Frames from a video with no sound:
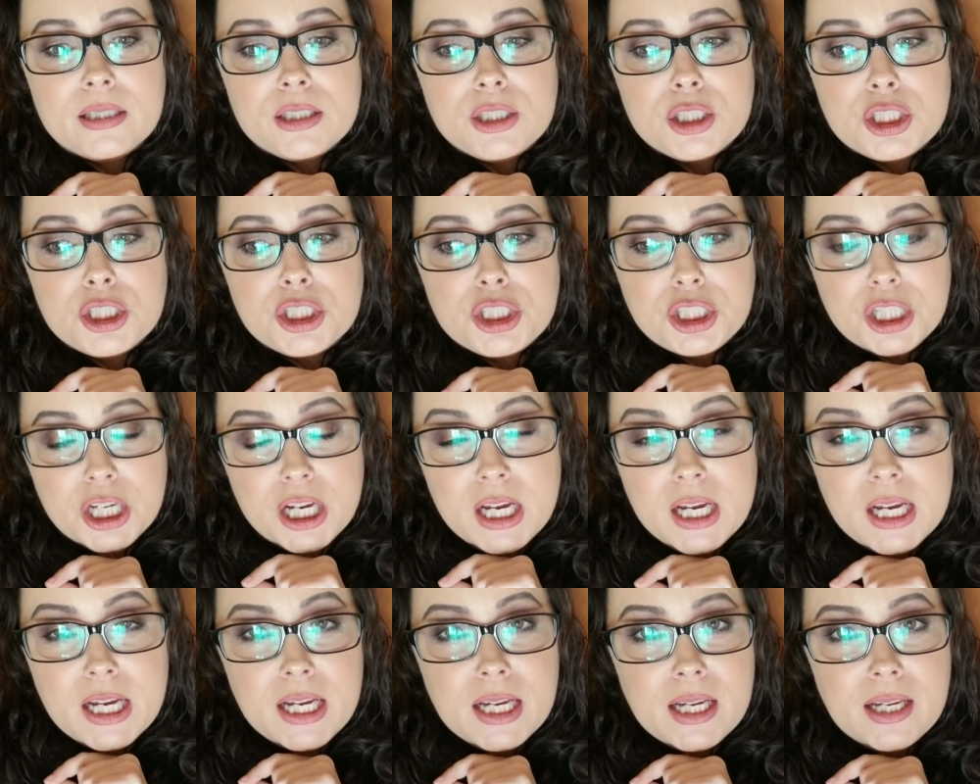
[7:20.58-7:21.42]

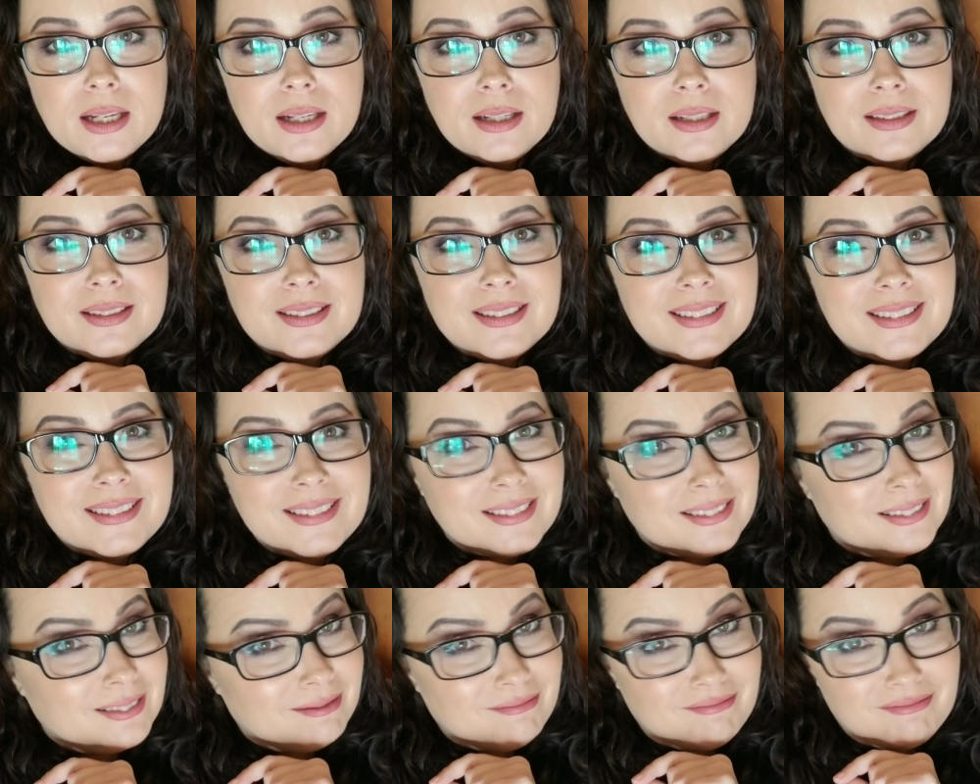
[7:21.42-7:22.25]
she
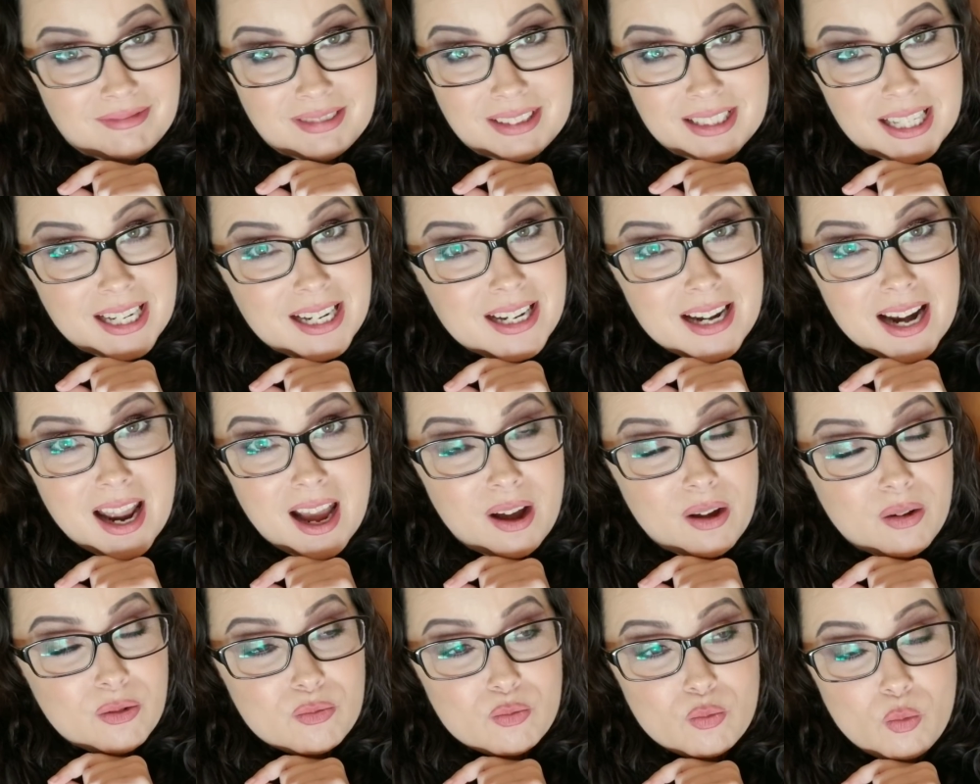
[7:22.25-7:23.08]
did
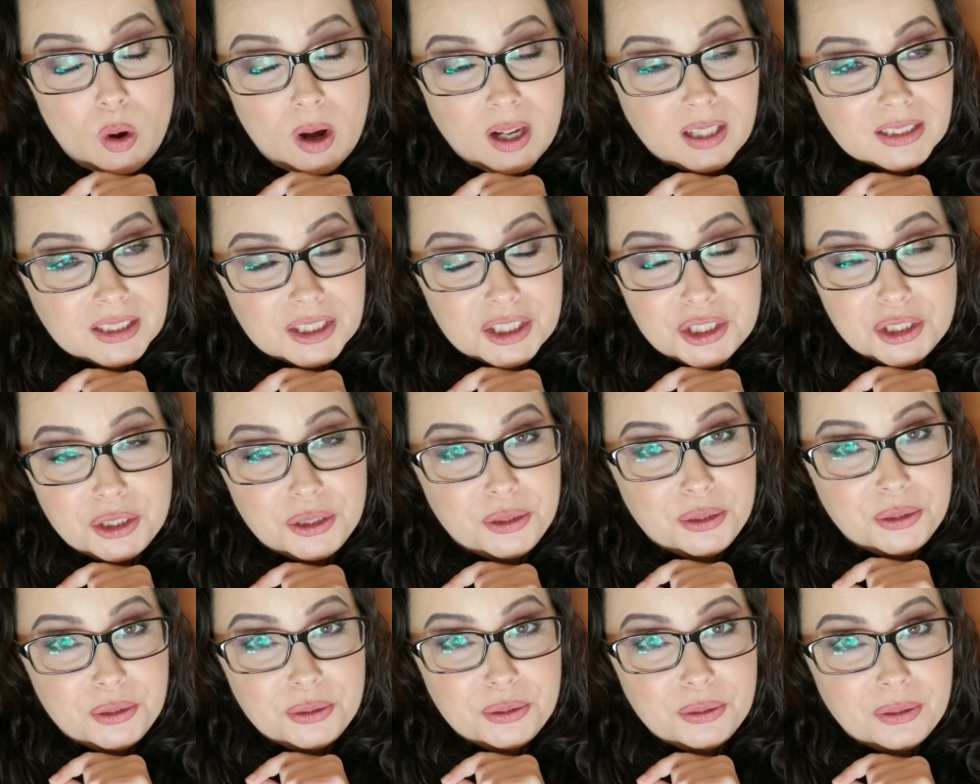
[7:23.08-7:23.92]
not want
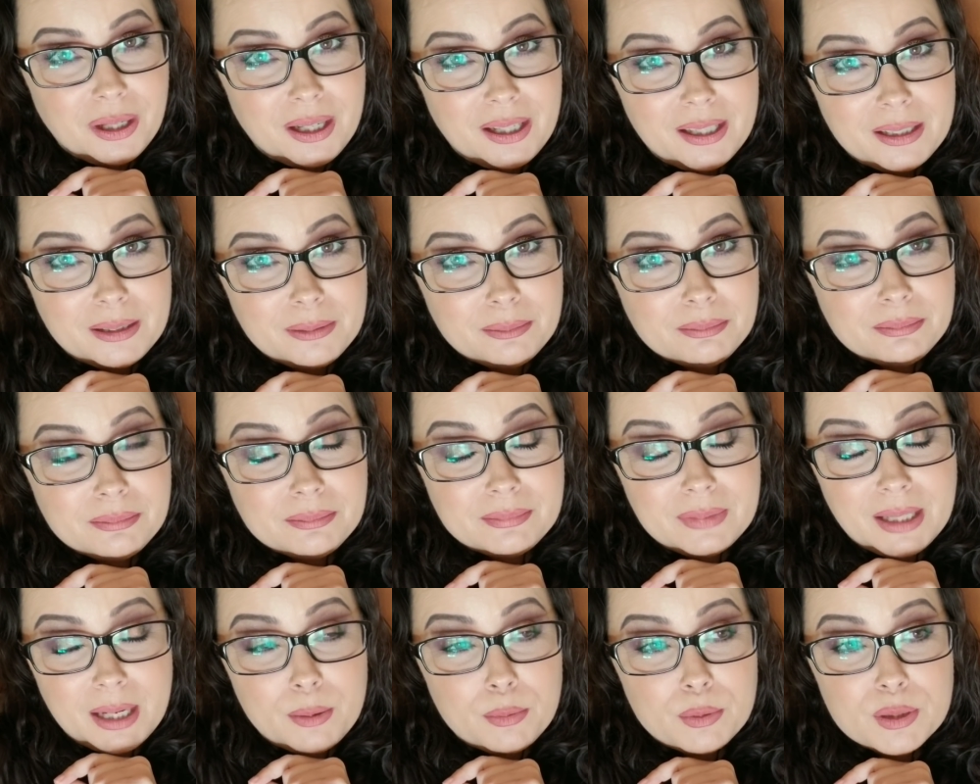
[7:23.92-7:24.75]
to,
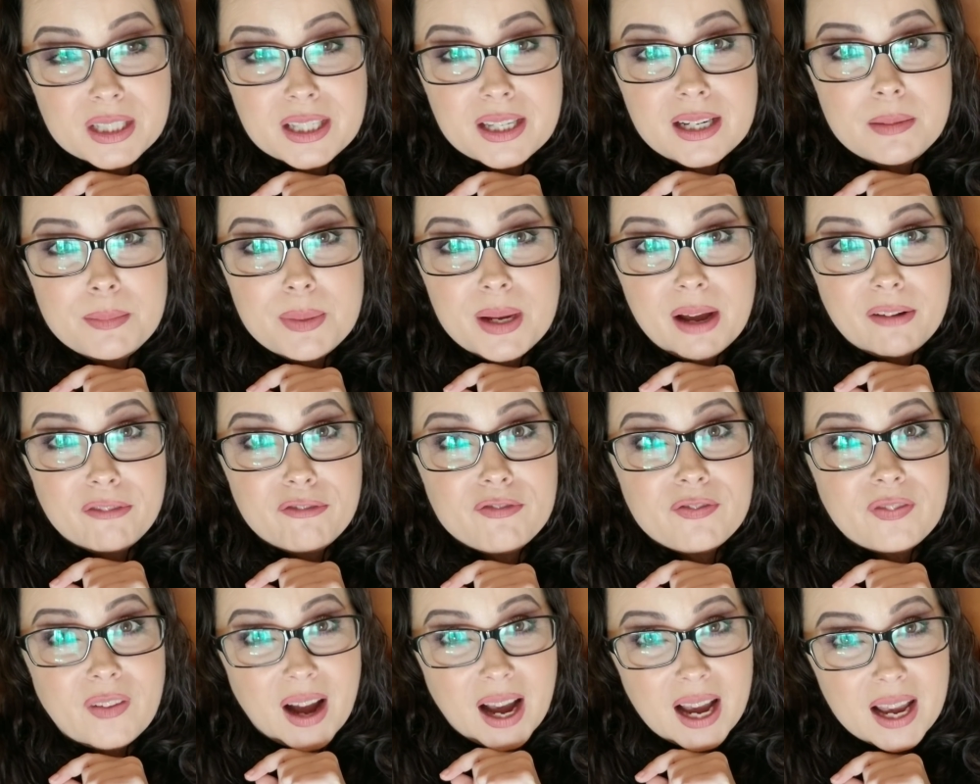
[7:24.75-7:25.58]
it was going to be a
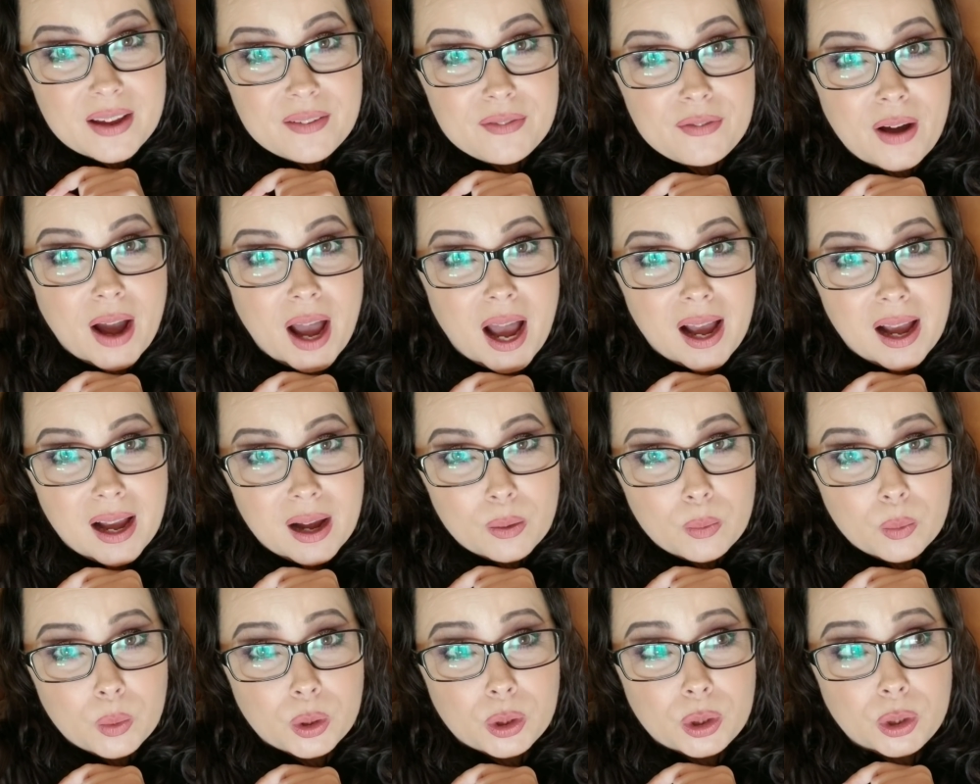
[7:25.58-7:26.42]

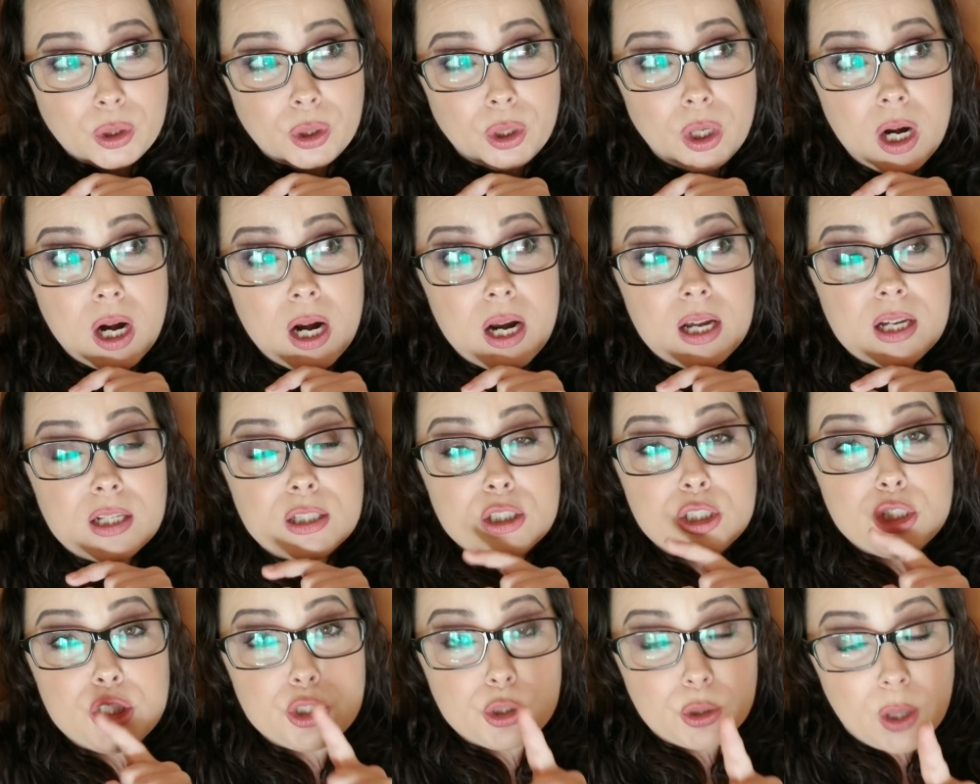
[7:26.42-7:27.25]
5-hour
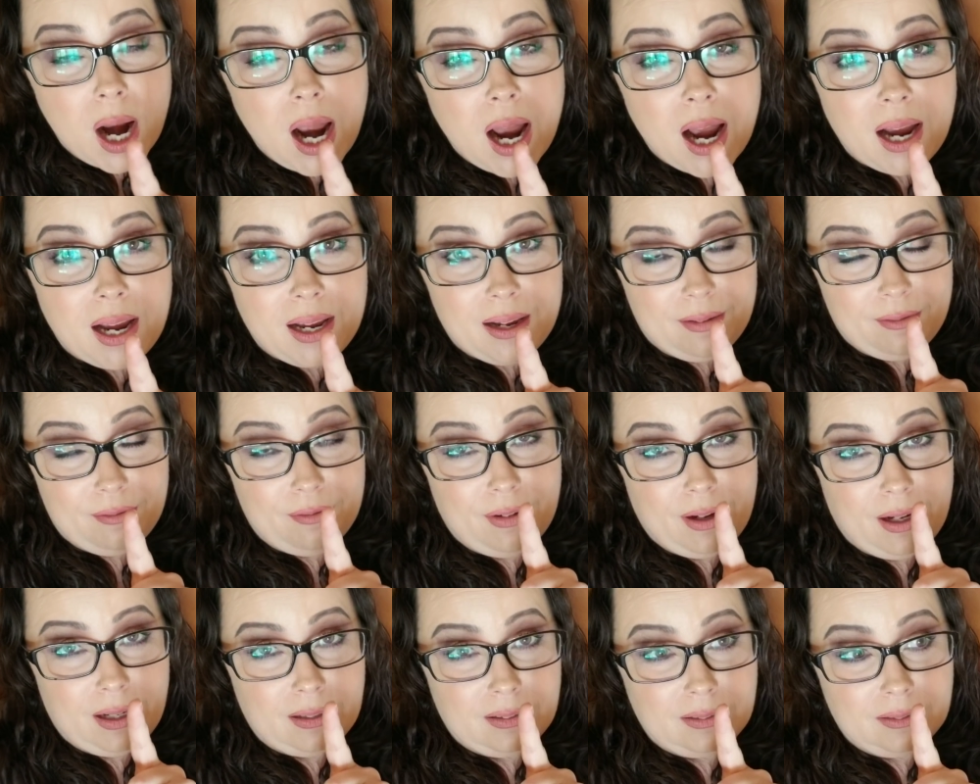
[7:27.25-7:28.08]

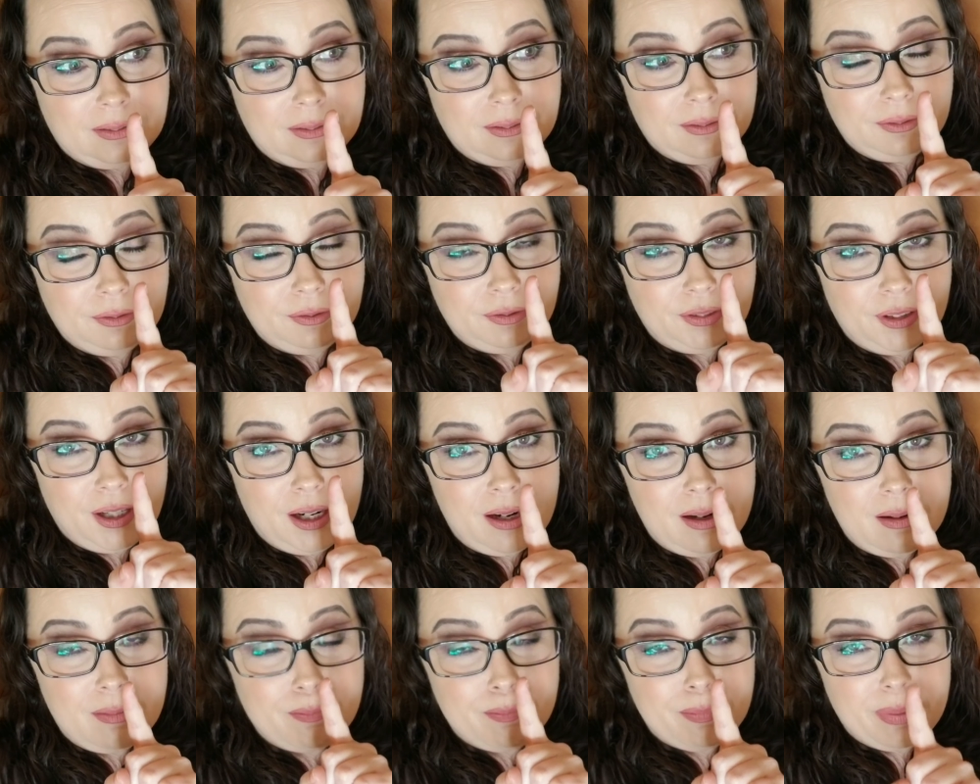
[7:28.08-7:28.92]
drive
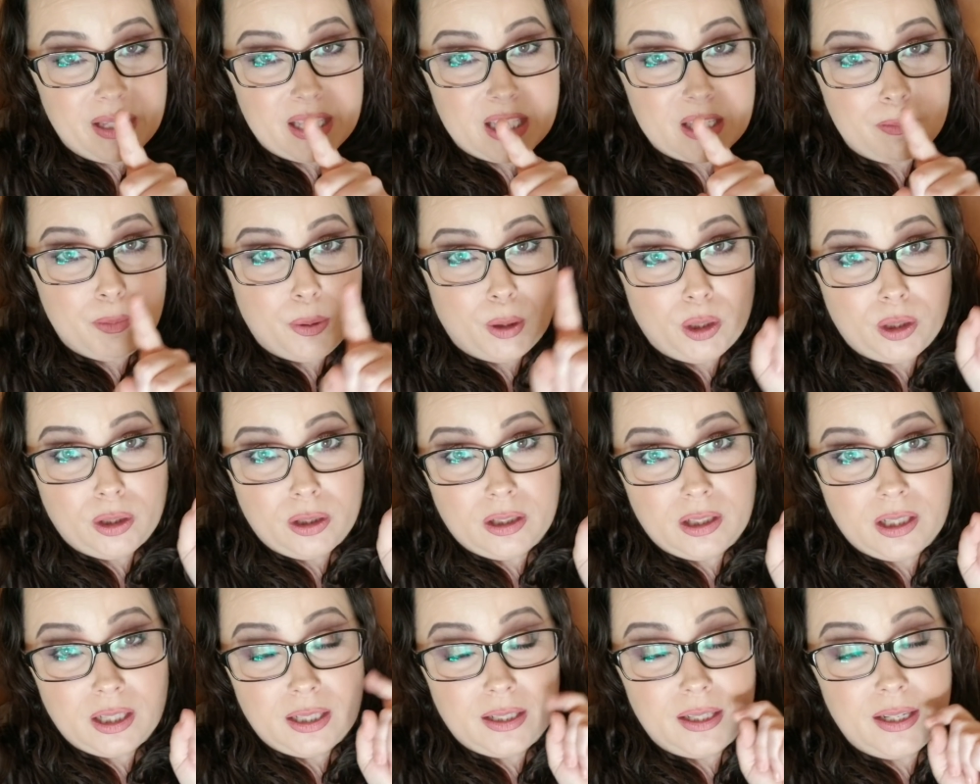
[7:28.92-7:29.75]
from
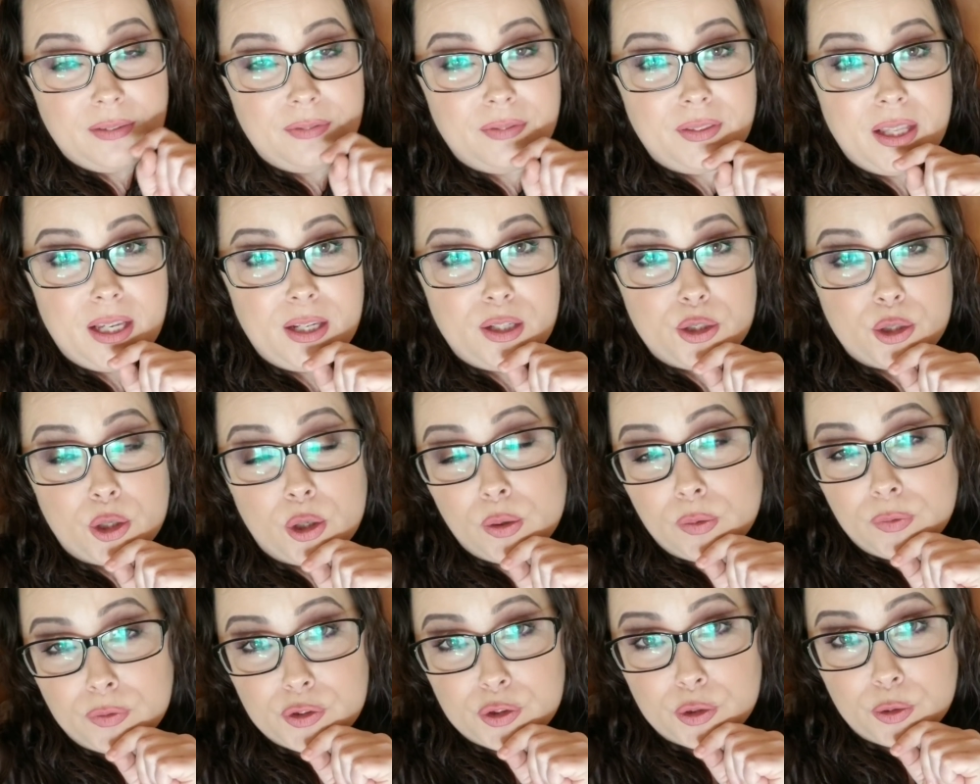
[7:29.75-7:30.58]
Pittsburgh if they
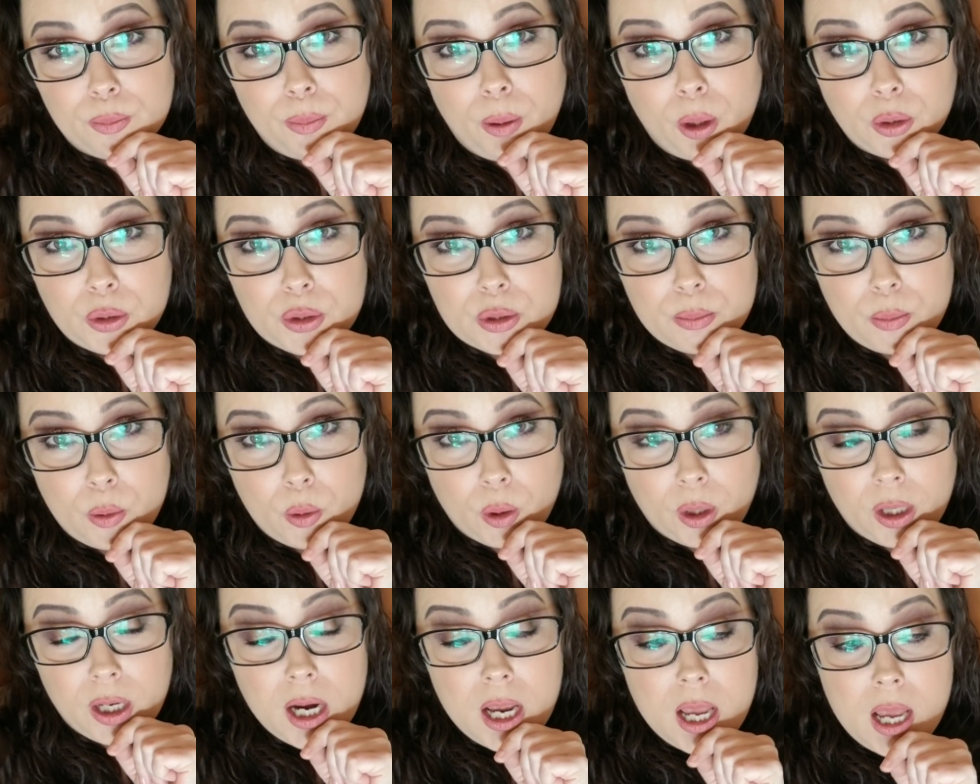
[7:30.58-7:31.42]
drove to
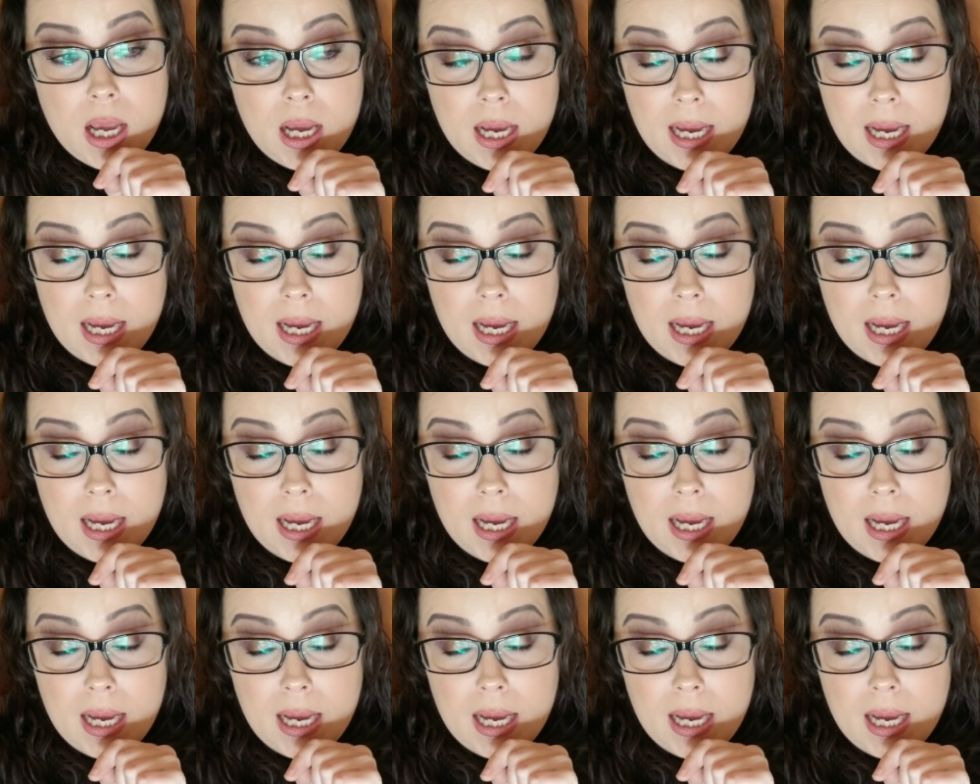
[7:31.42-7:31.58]
Baltimore.